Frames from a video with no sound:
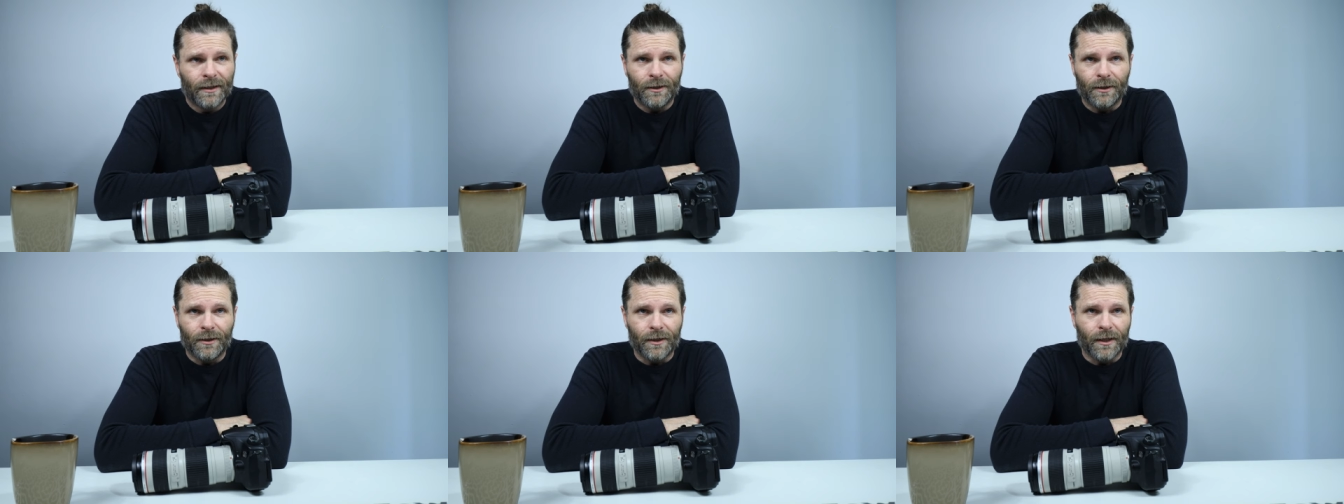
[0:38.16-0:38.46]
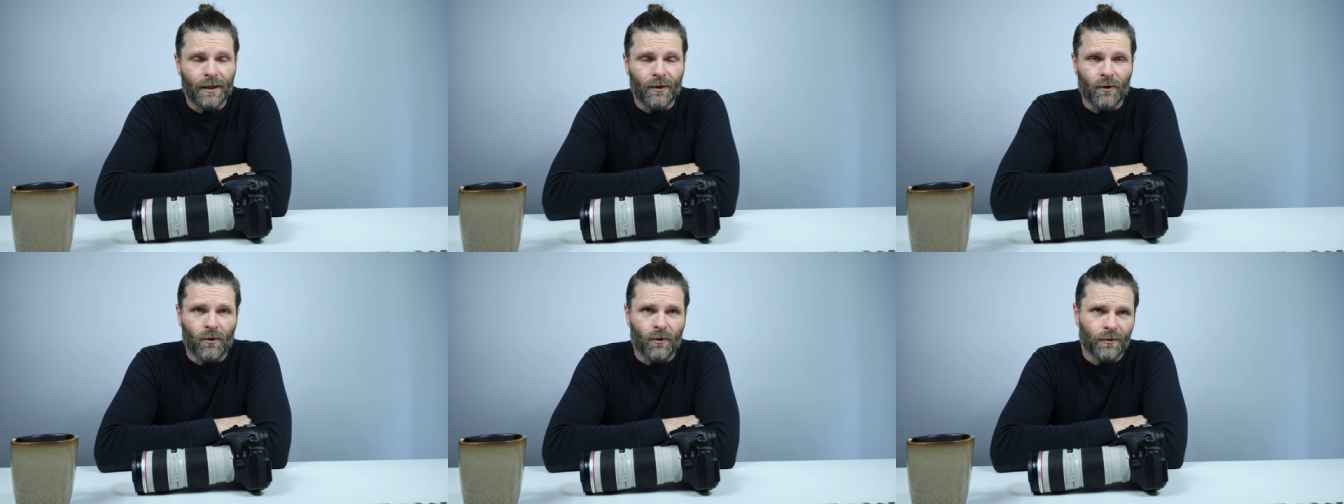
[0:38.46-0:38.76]
you
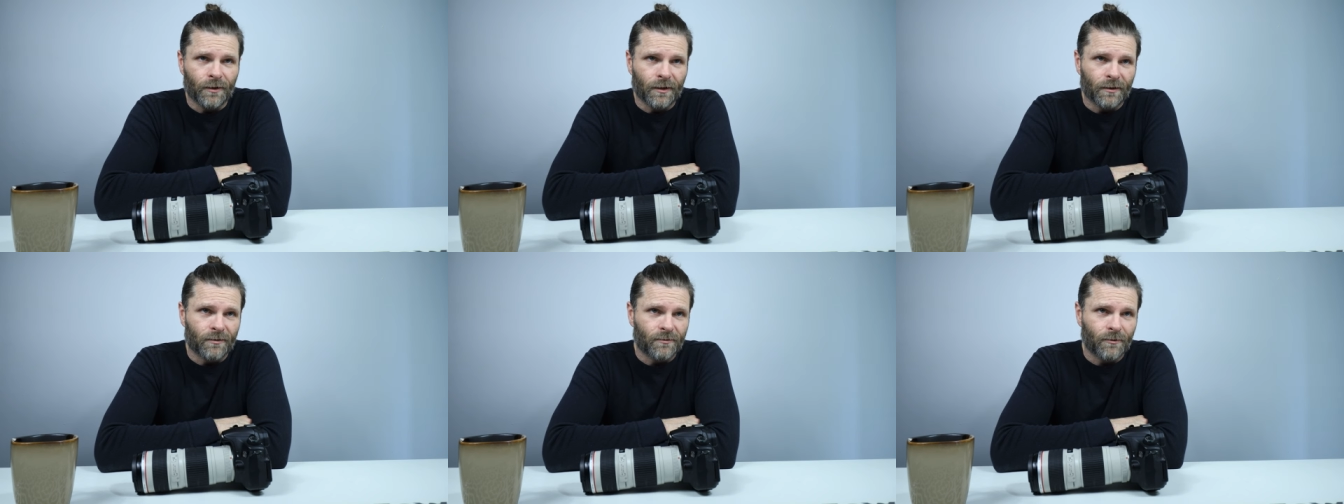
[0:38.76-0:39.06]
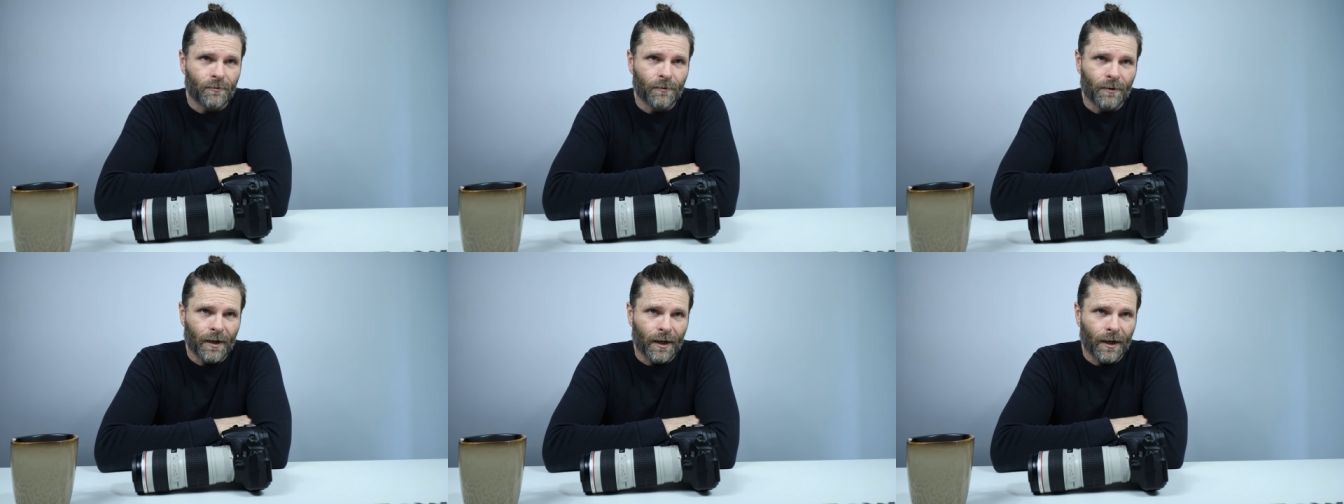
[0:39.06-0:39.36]
get all this
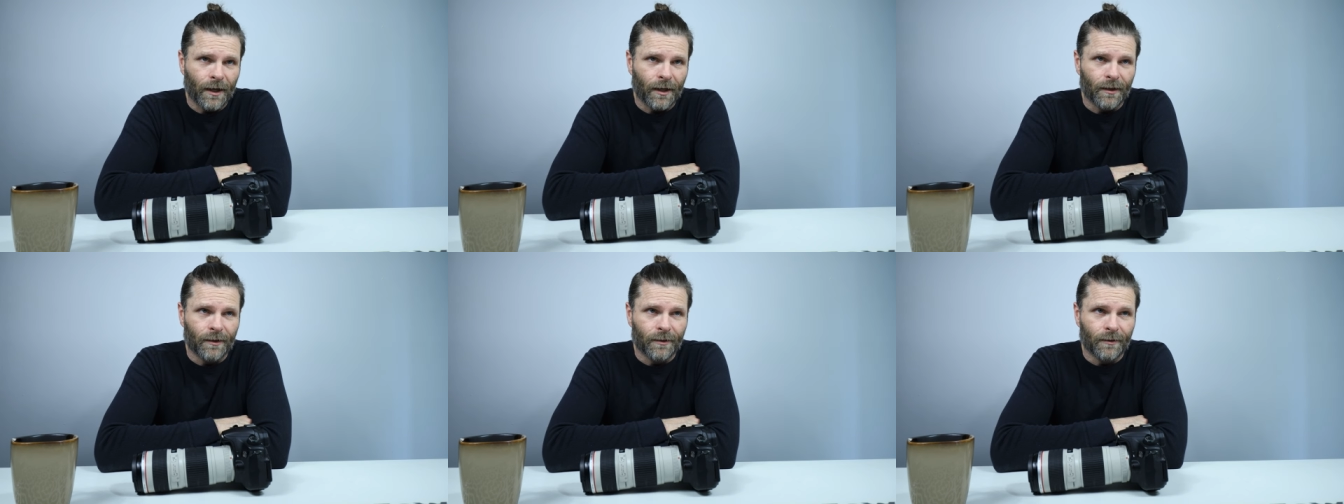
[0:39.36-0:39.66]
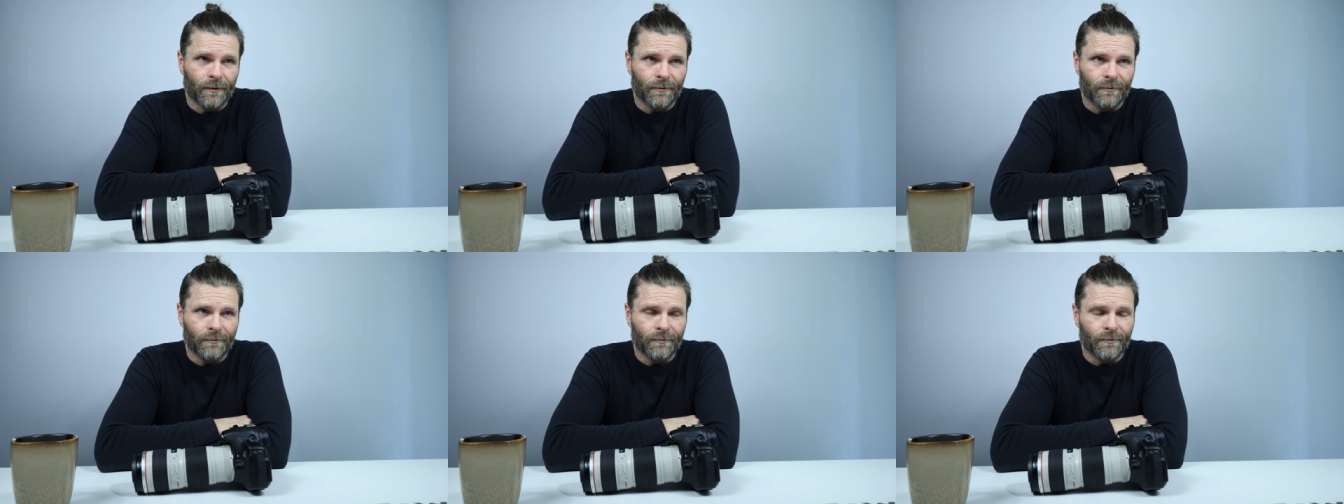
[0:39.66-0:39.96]

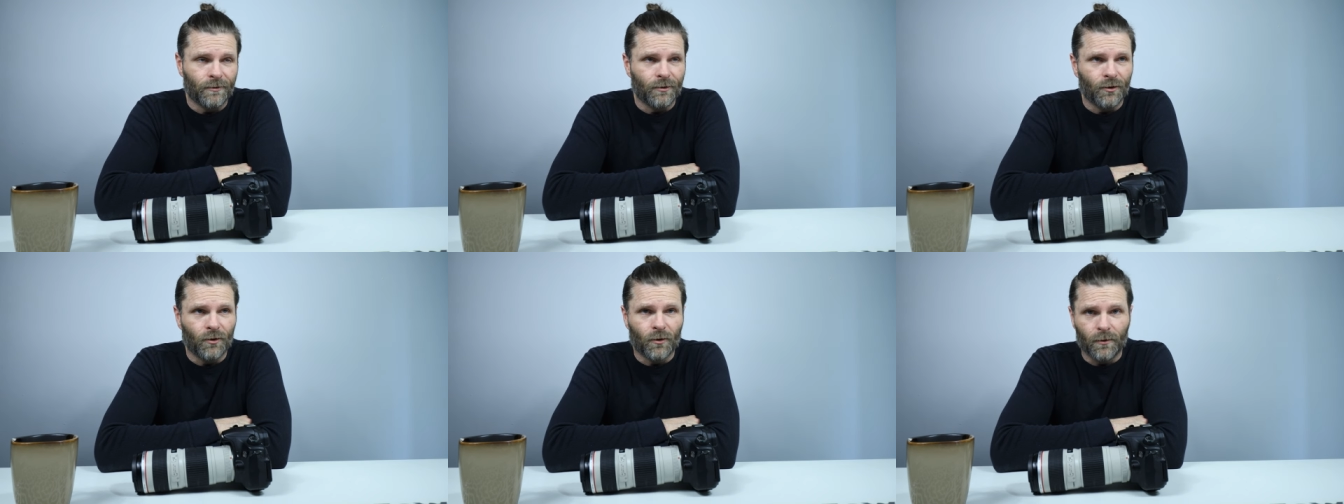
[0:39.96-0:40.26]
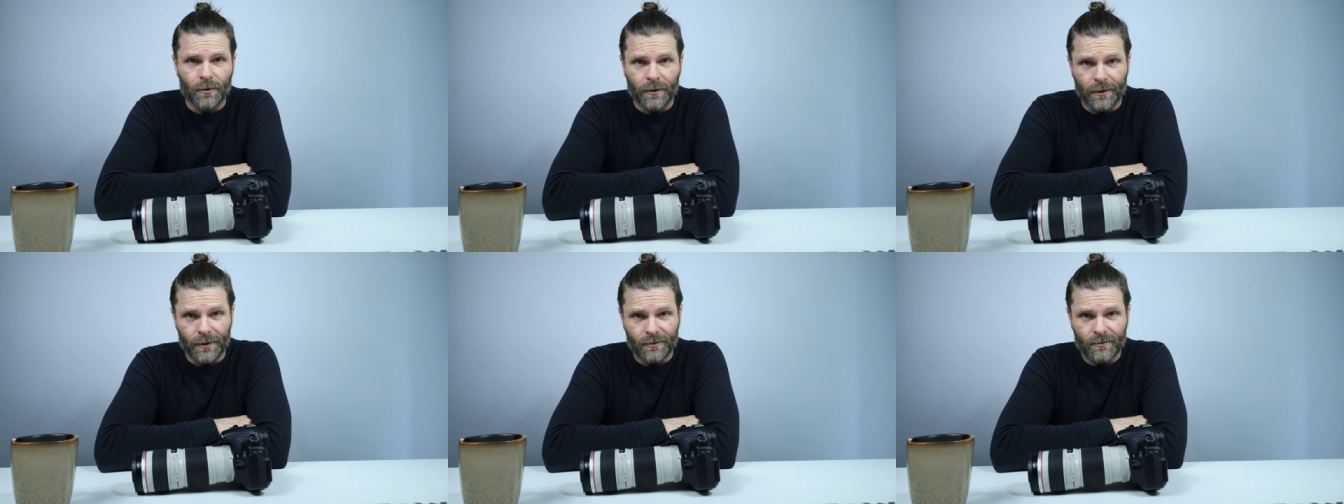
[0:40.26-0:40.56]
grain and
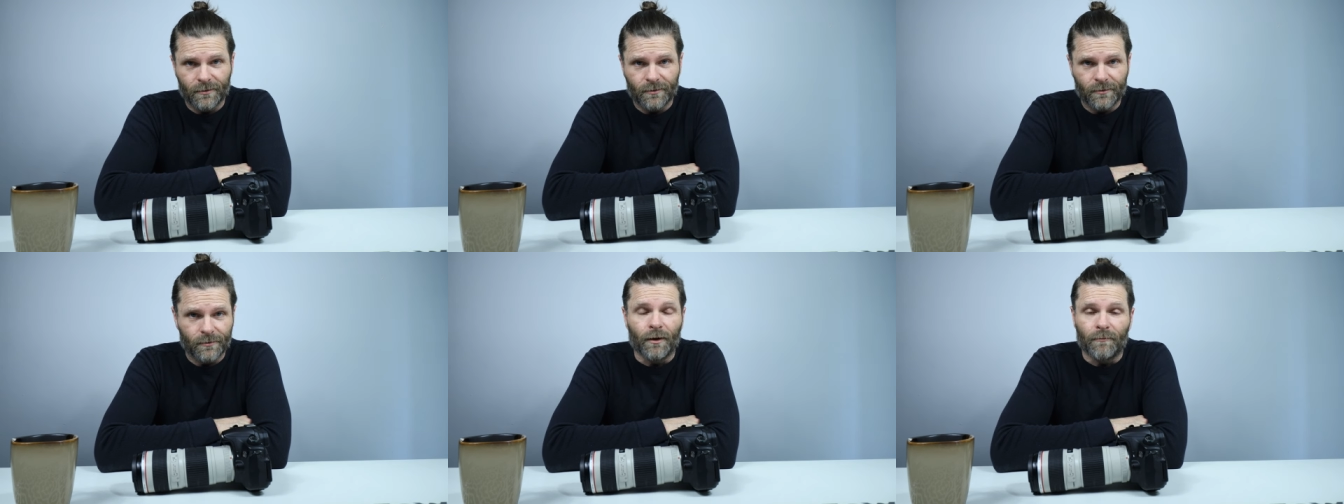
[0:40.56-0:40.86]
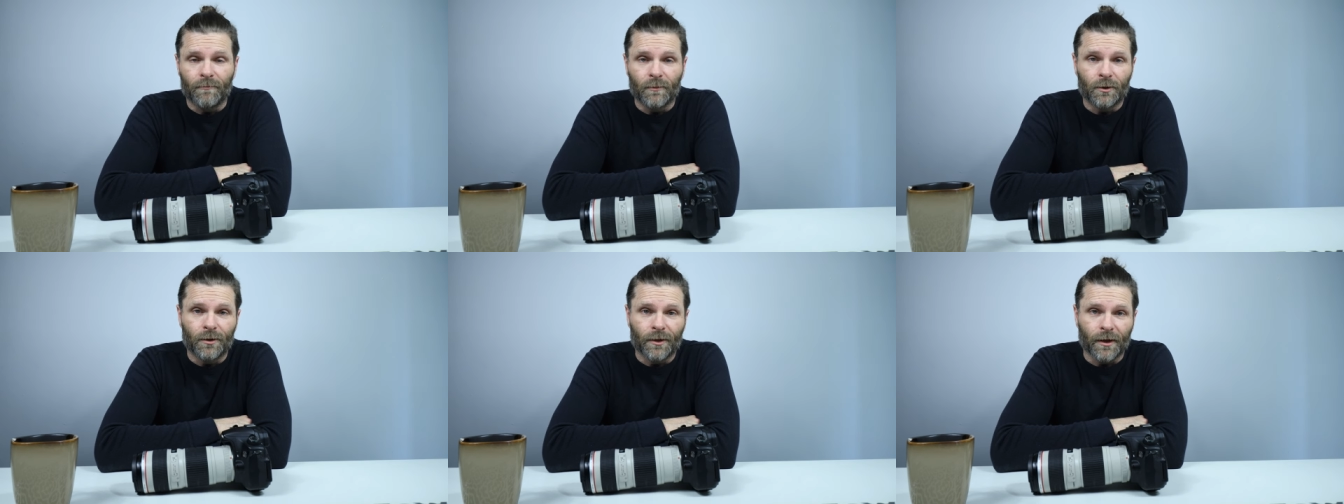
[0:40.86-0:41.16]
noise.
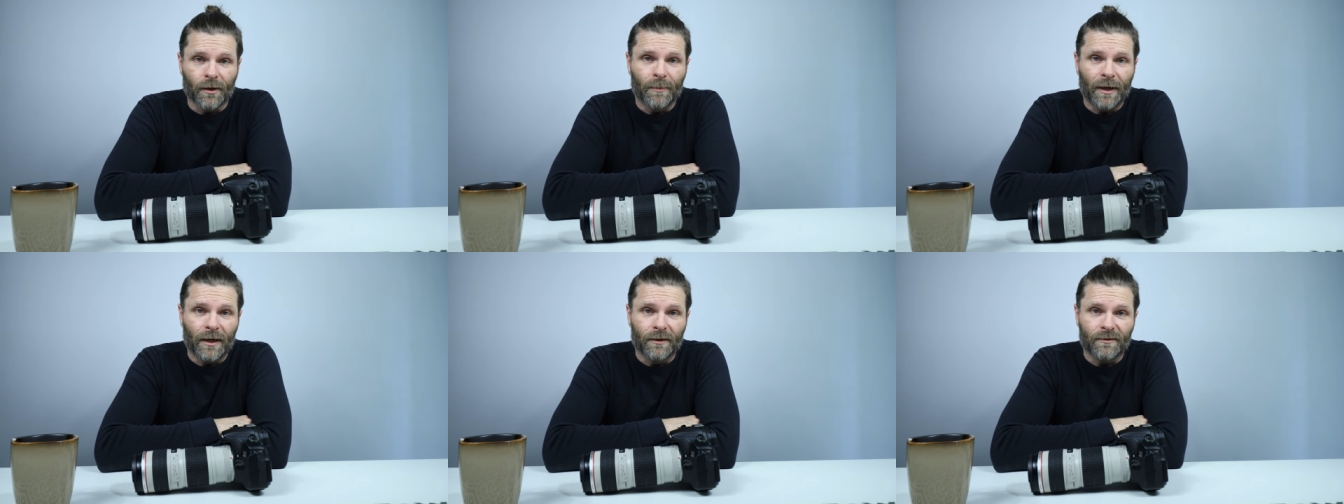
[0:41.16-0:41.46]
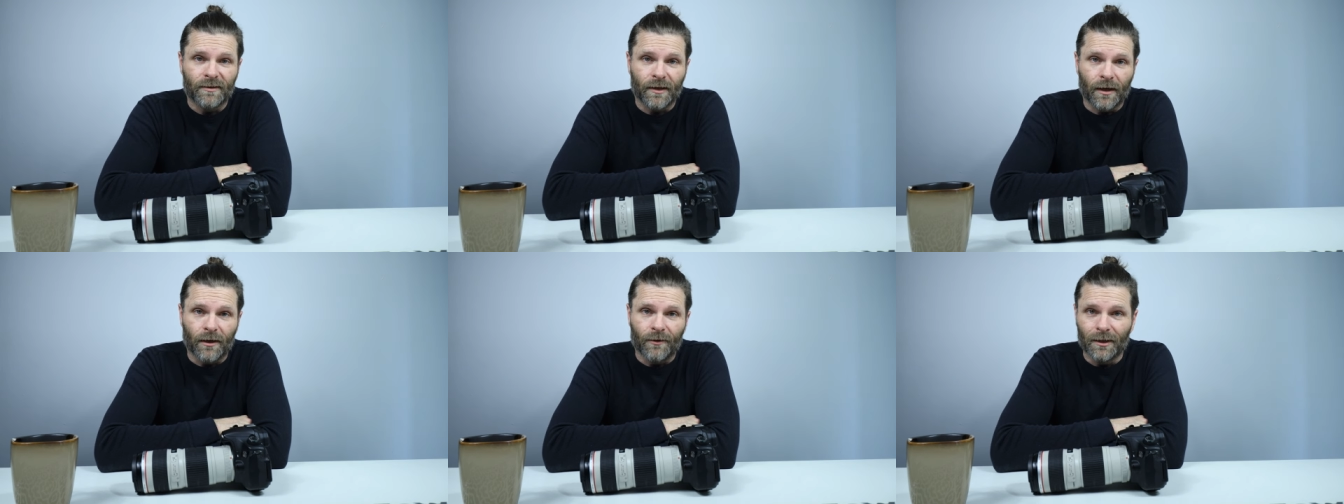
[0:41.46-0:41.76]
I'm learning about
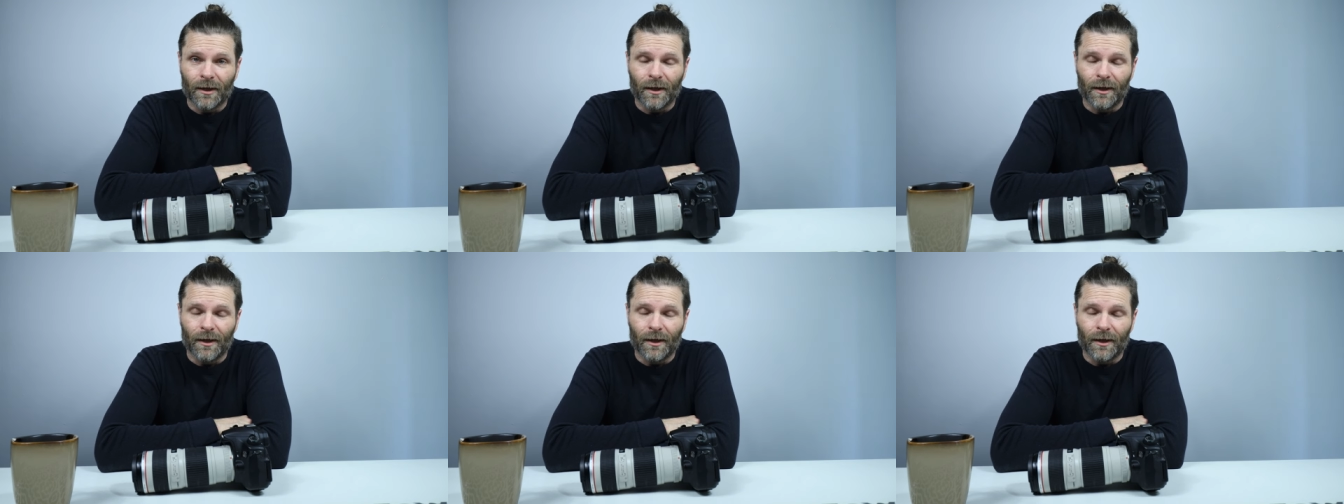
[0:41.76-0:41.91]
sound.